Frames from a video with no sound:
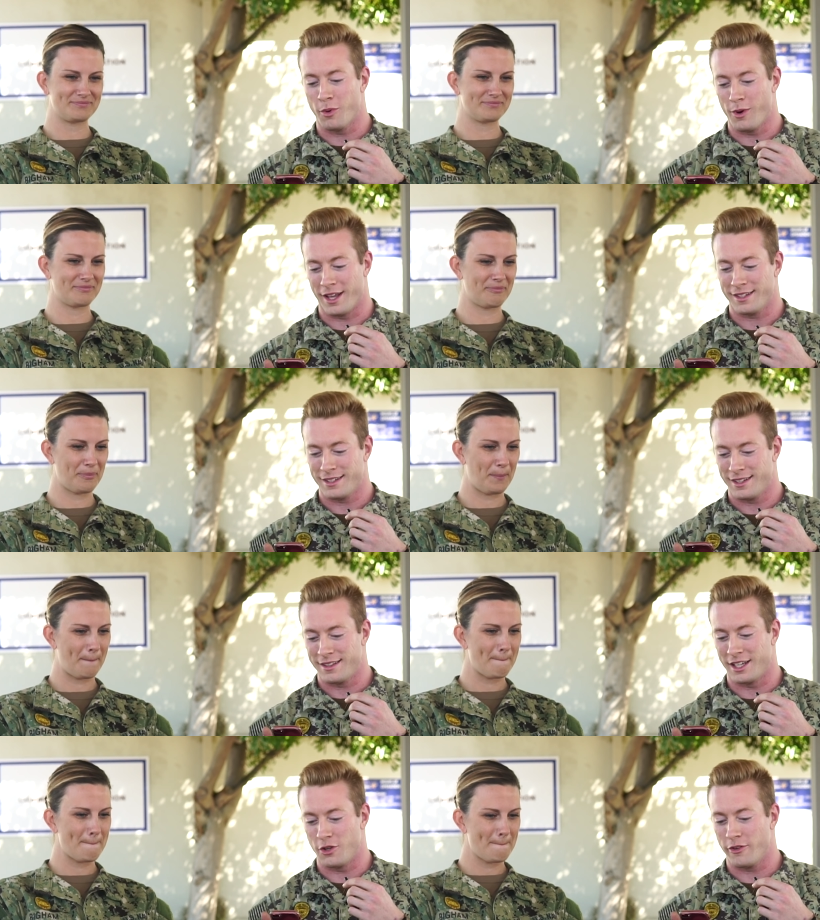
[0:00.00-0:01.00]
Speaker 1: point
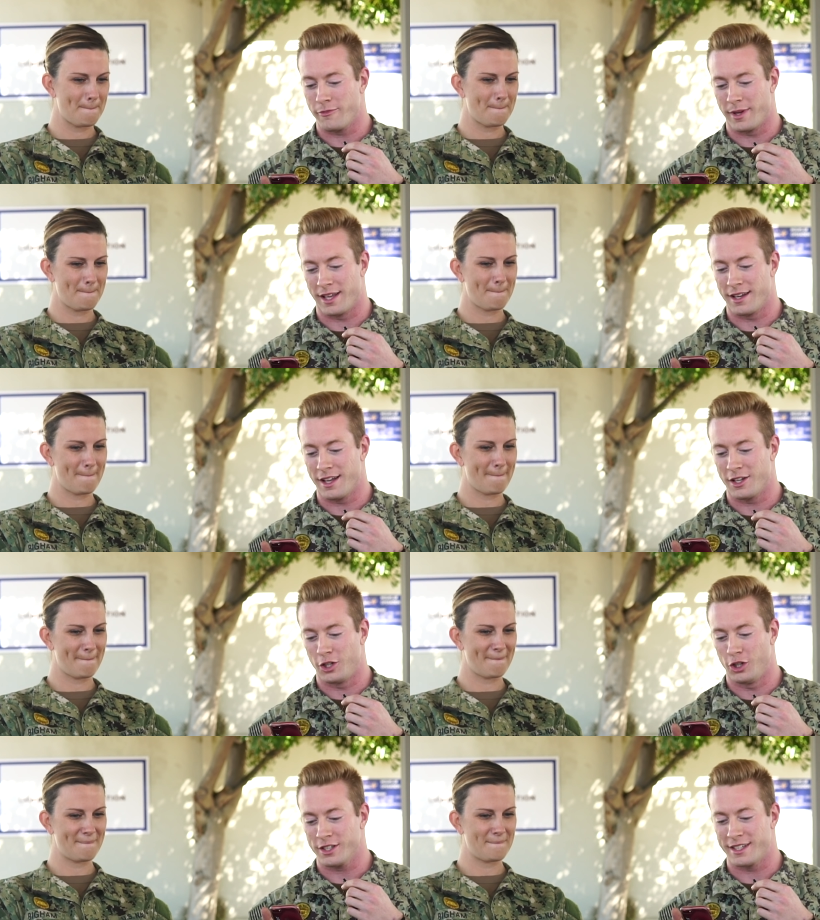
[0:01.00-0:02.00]
that you have been
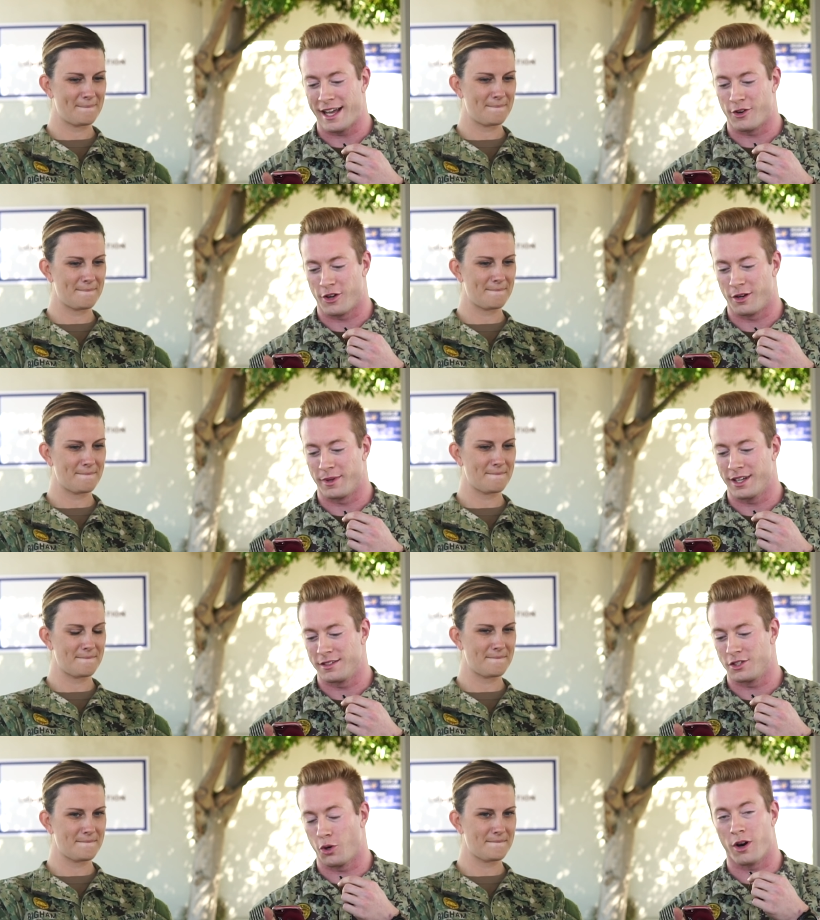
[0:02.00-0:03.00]
looked down on
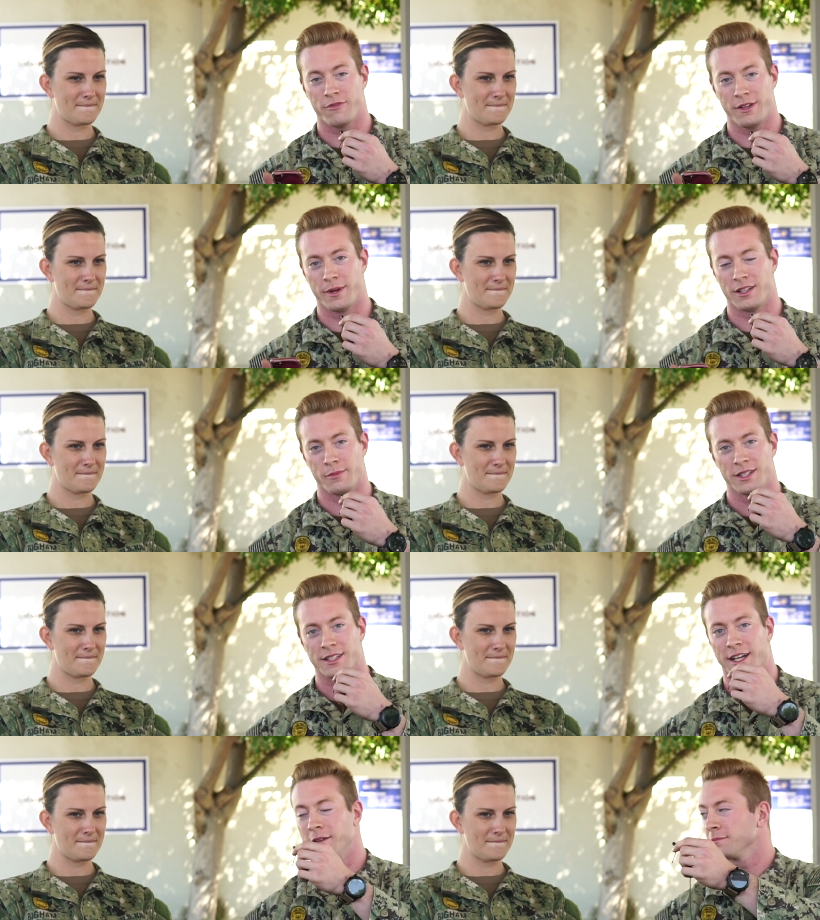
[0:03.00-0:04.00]
because you are female in the
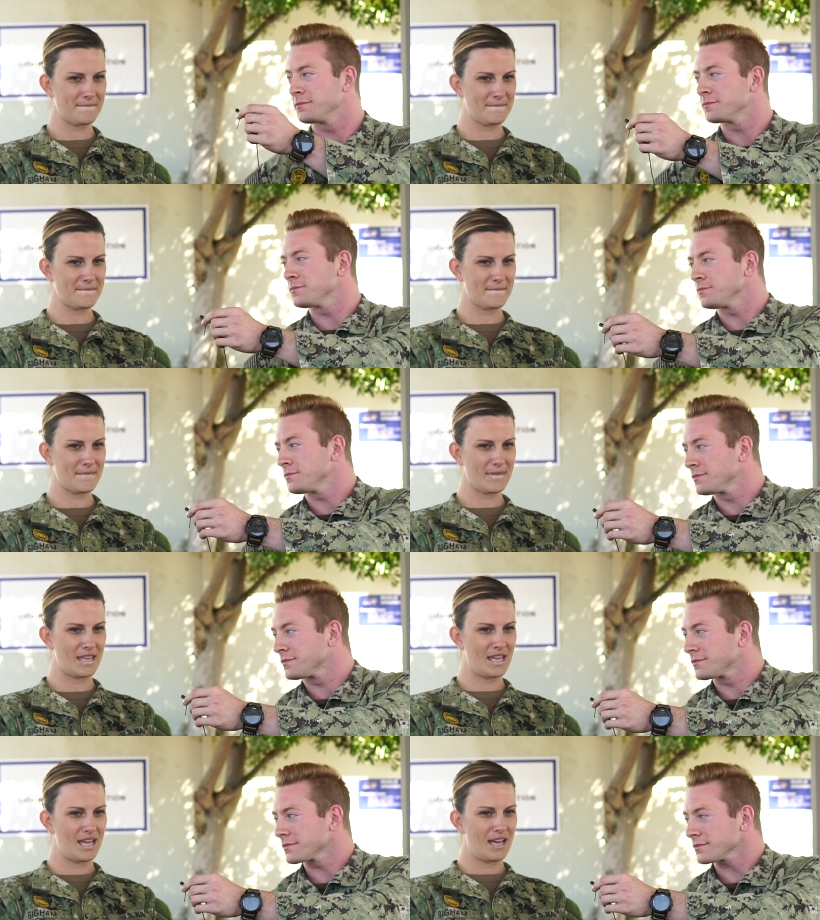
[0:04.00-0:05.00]
military?
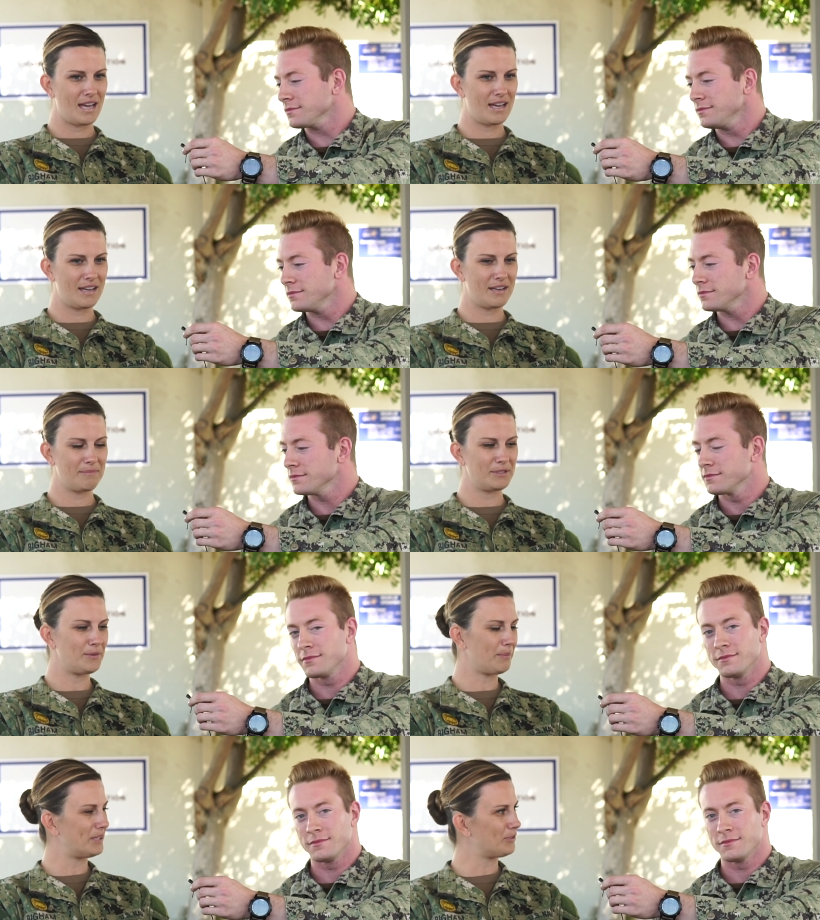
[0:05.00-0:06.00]
Speaker 2: Um,
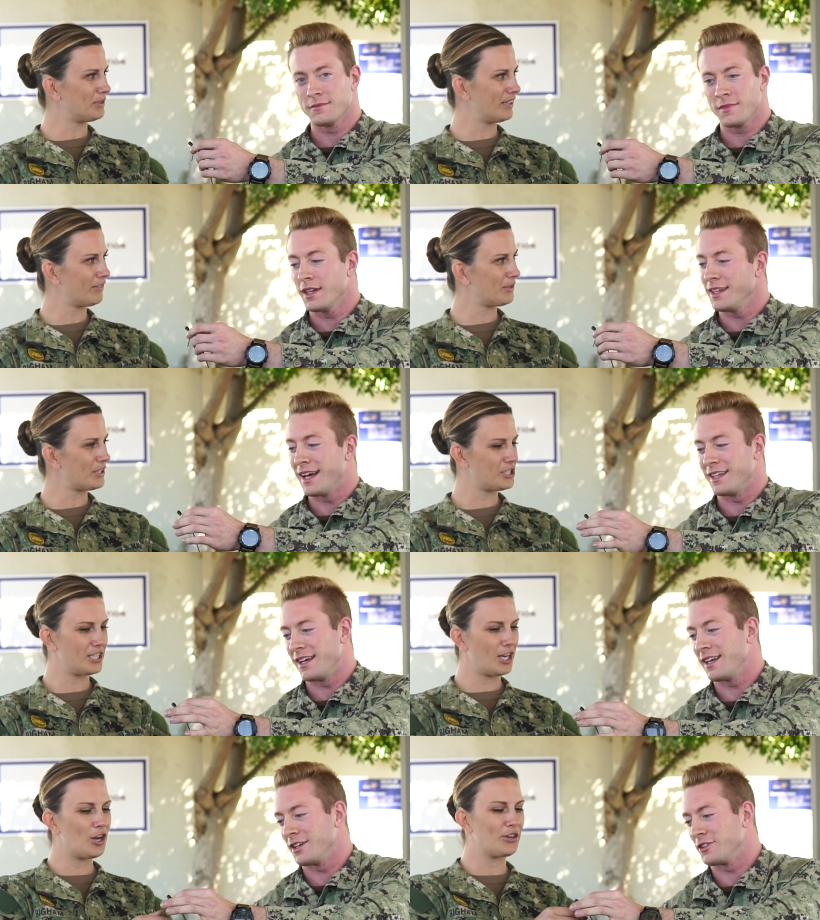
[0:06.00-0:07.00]
do you want me to hold it every
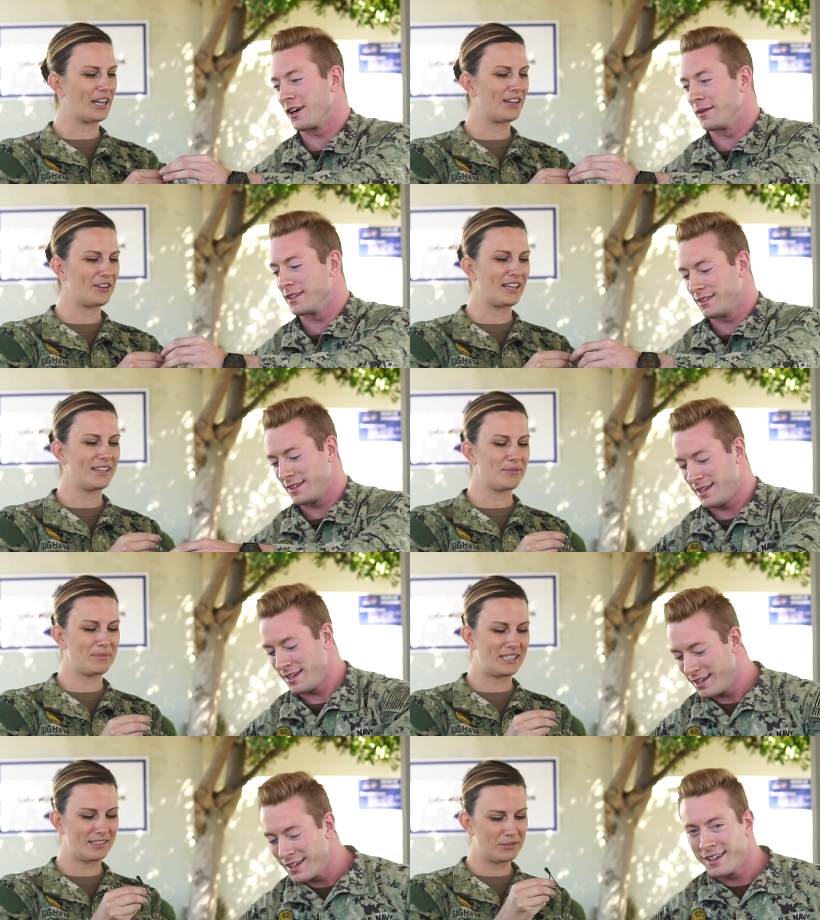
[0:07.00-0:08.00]
question? Yeah, yeah, oh, okay, yeah. okay.
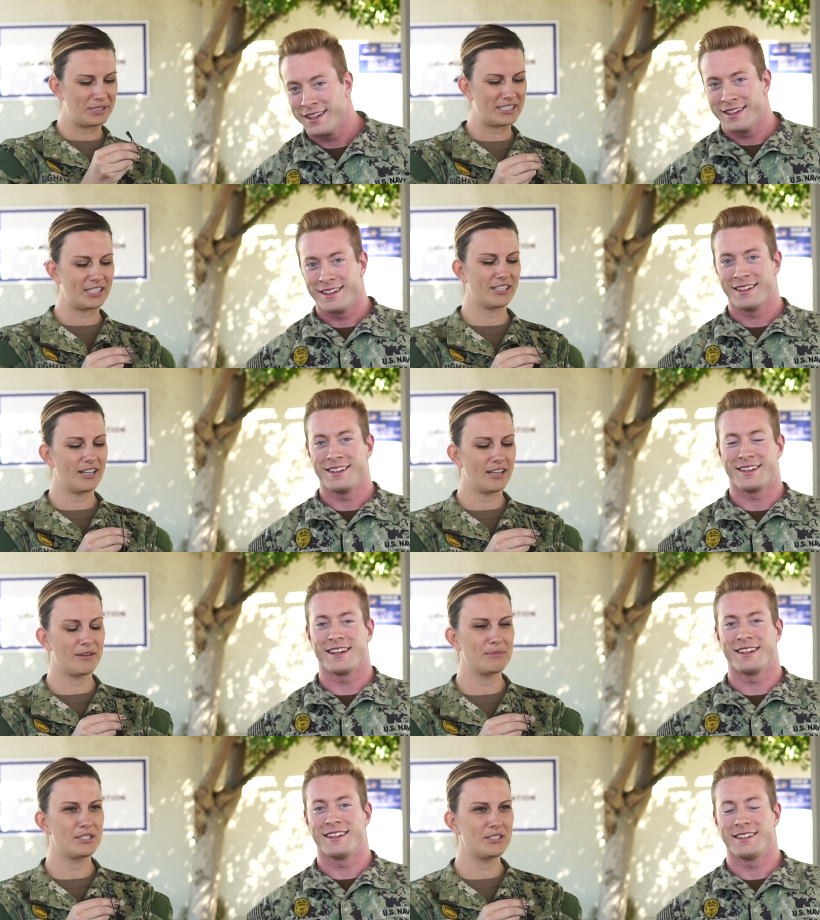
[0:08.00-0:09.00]
And be a little easier.
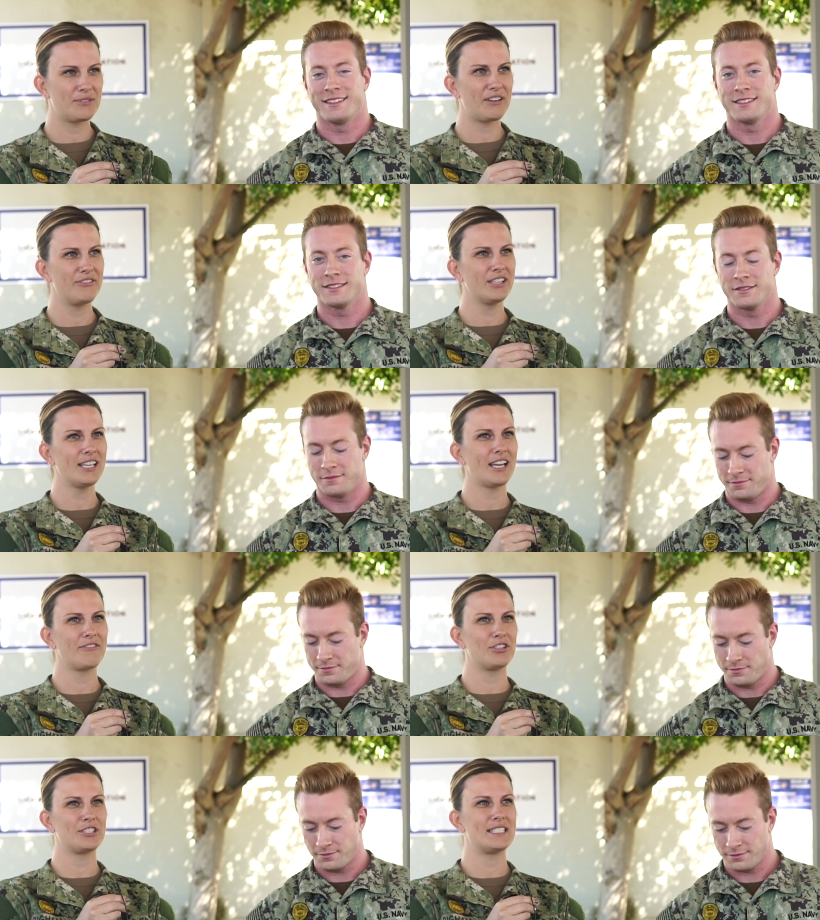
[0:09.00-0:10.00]
Um, do I feel like
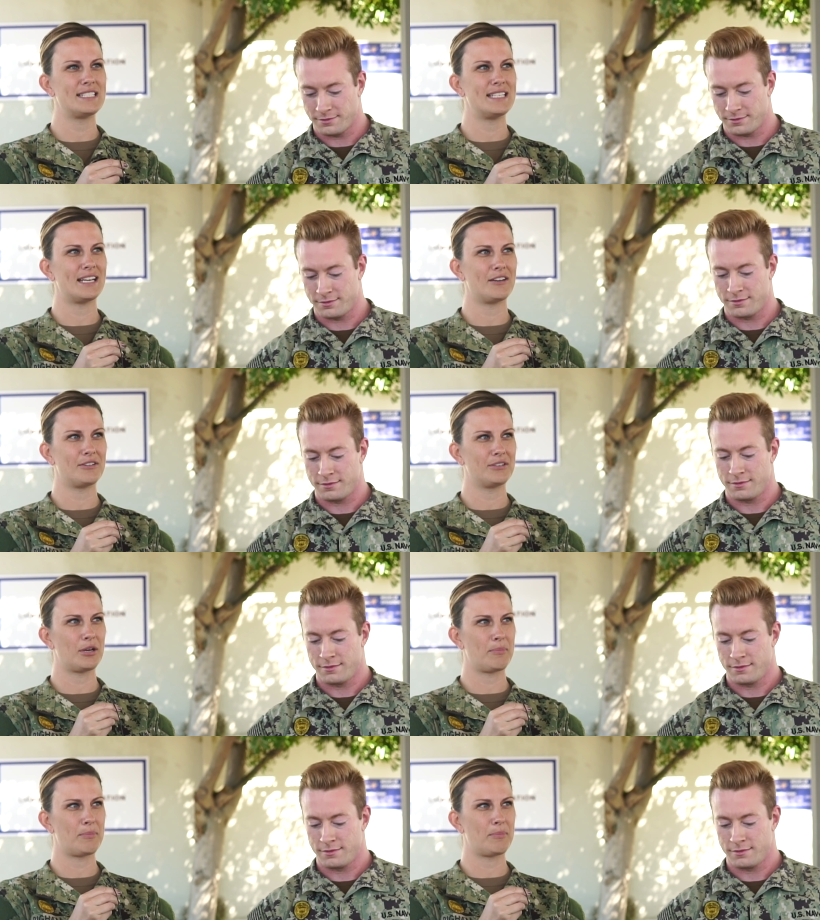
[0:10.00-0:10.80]
I've looked down